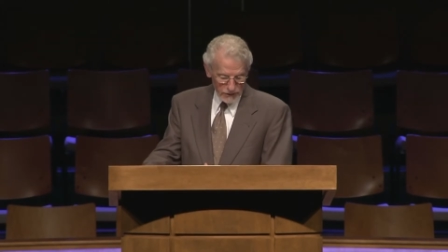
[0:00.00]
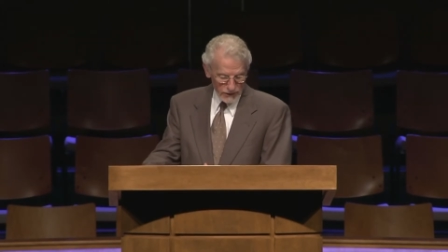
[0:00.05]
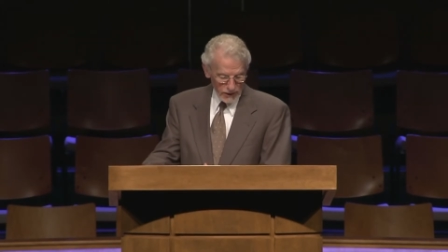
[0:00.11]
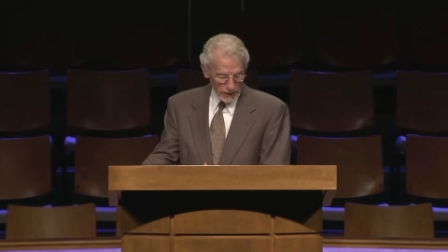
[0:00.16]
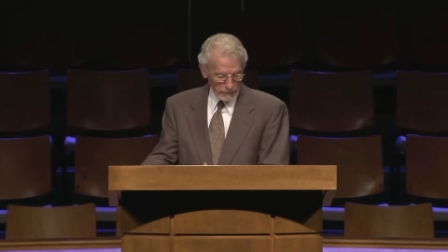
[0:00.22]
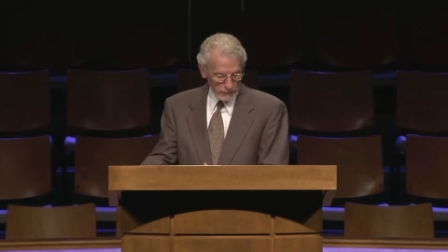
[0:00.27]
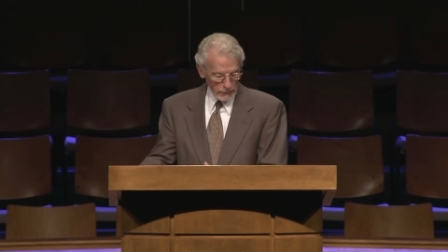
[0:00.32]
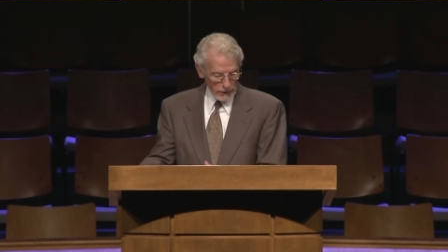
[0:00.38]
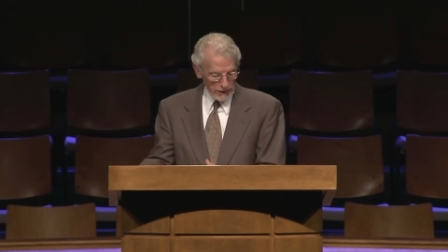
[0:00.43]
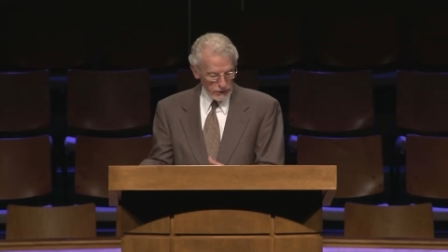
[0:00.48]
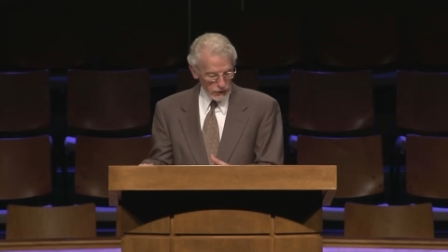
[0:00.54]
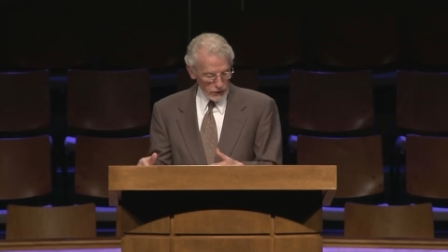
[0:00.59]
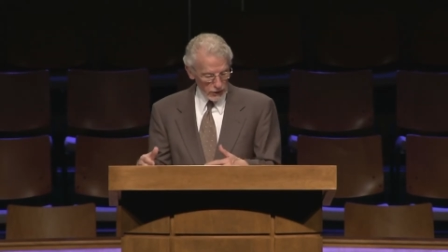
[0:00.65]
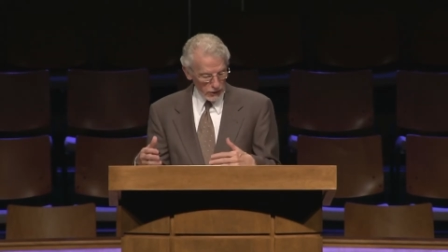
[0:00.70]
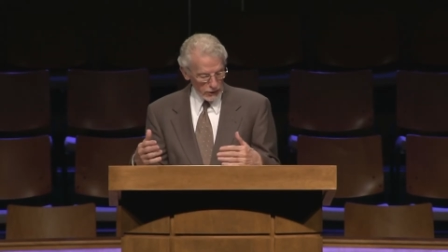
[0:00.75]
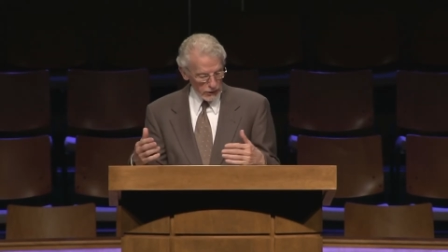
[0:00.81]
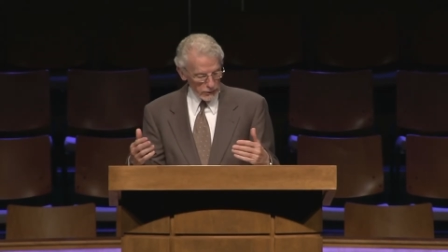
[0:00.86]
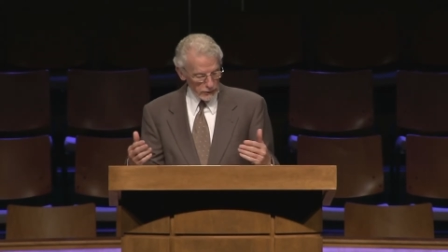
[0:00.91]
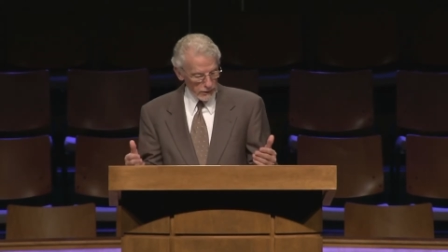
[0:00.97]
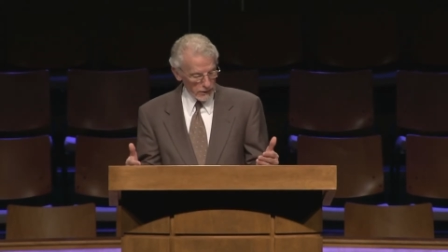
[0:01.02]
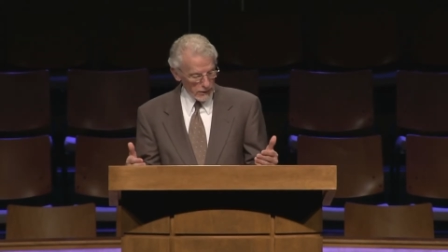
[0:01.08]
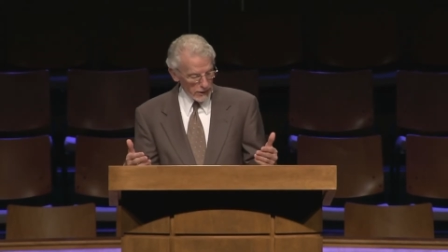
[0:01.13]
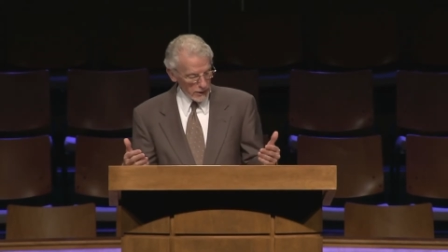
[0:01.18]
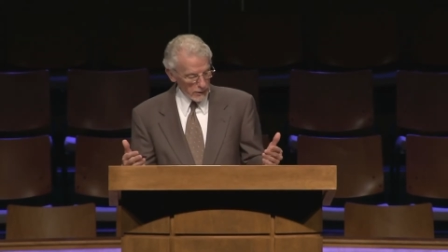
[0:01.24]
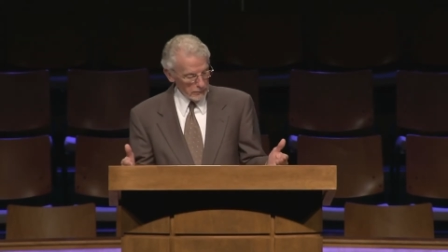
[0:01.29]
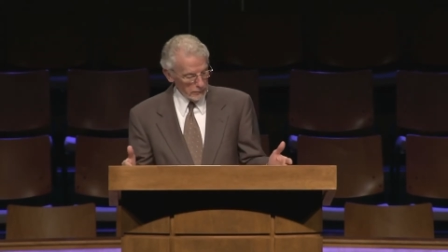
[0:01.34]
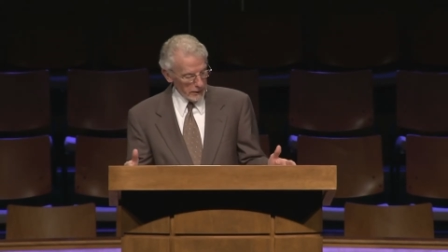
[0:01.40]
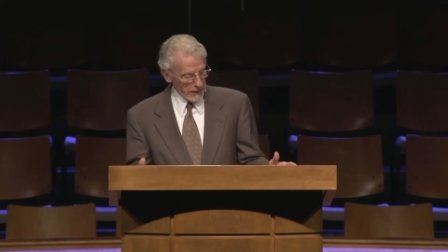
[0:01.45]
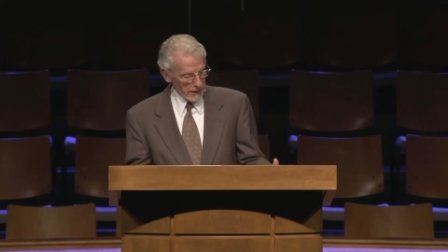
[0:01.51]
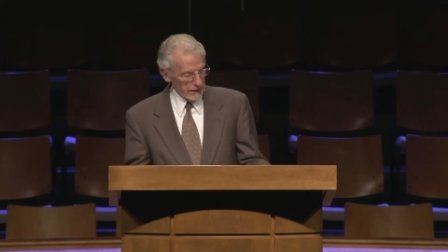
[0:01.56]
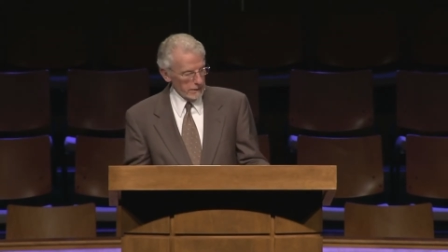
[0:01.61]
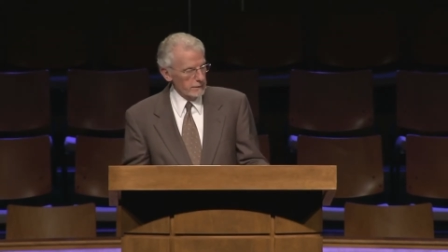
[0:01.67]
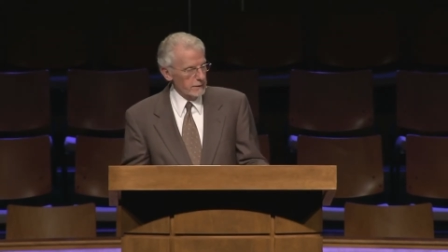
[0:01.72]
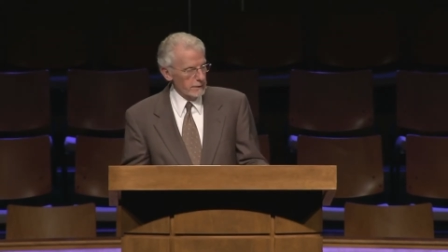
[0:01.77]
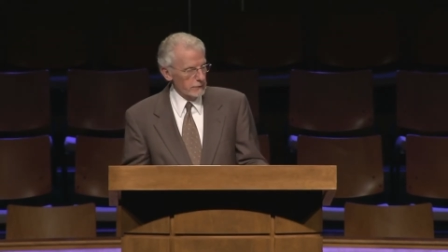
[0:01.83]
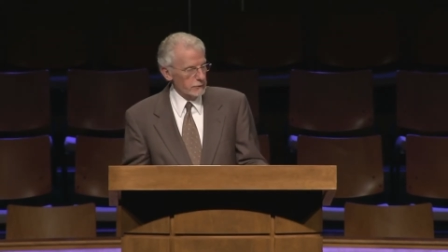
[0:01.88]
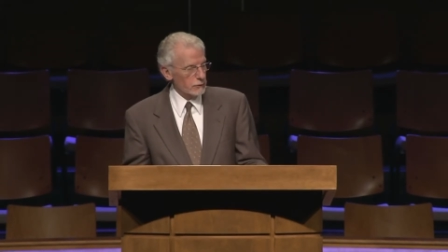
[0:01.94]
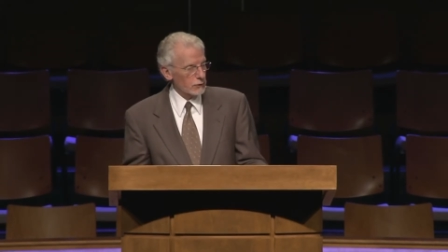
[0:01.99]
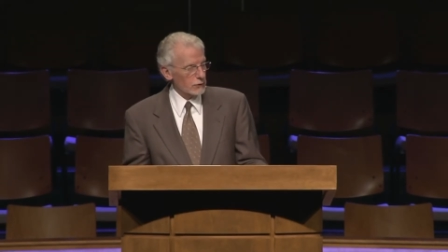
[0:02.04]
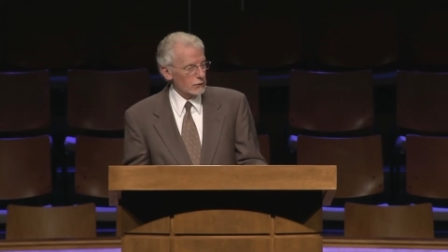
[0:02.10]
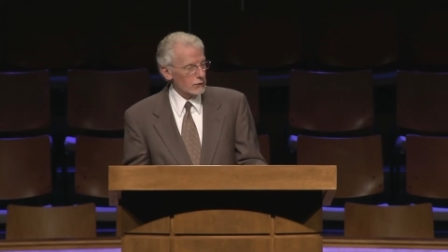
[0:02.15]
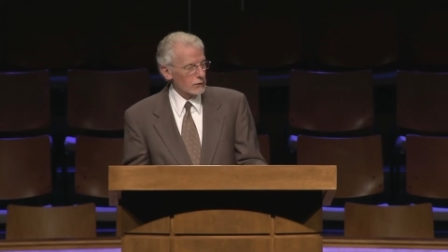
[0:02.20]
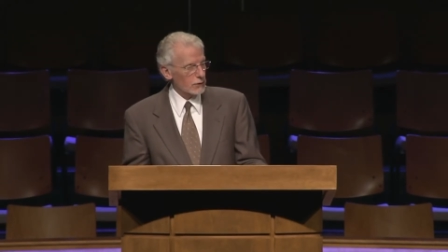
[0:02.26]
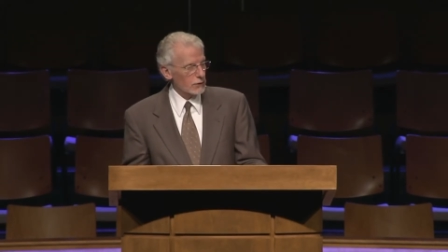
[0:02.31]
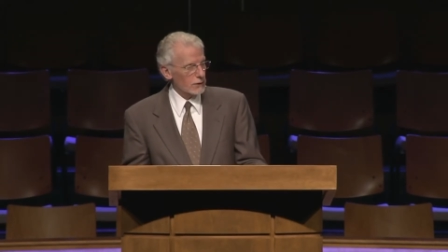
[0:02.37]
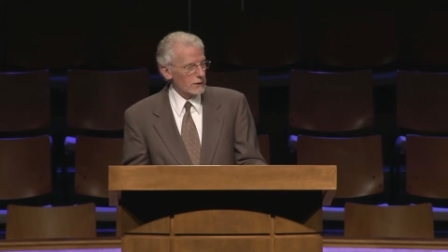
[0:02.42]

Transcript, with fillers: some return to their parents.